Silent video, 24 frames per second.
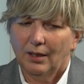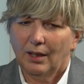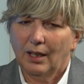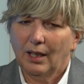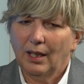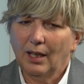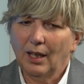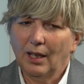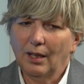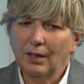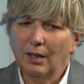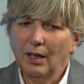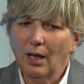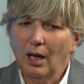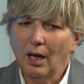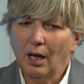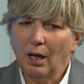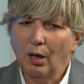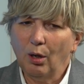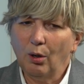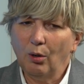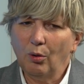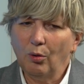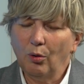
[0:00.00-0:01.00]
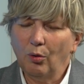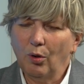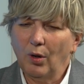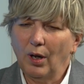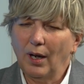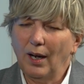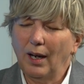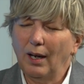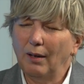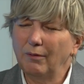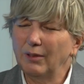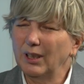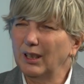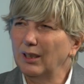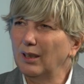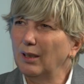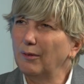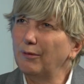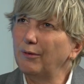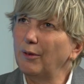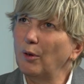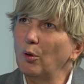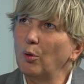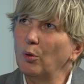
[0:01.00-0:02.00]
are now having
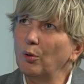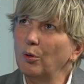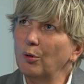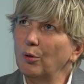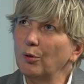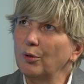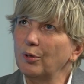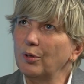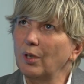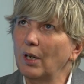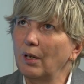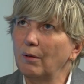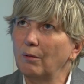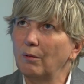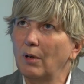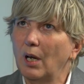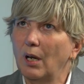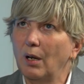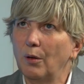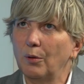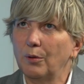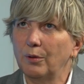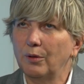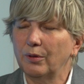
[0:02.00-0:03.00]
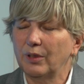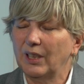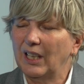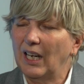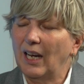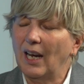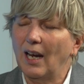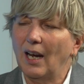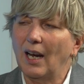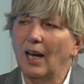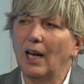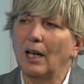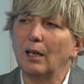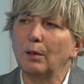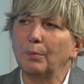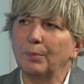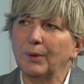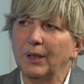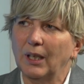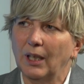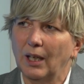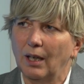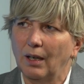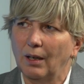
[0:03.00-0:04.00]
the focus around
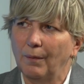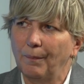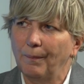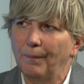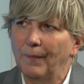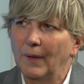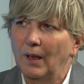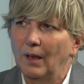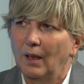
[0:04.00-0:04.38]
healthcare.